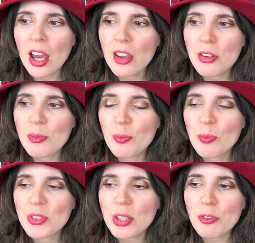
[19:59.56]
I
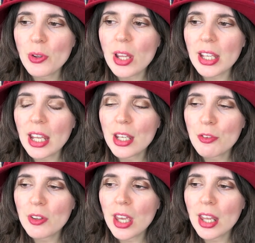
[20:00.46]
didn't feel like
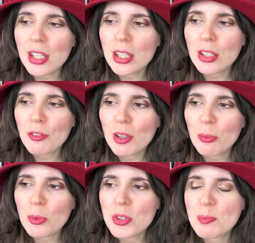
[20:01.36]
any of
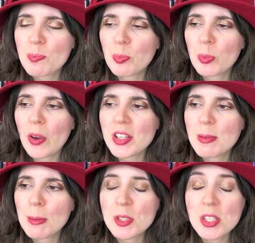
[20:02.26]
it was going to be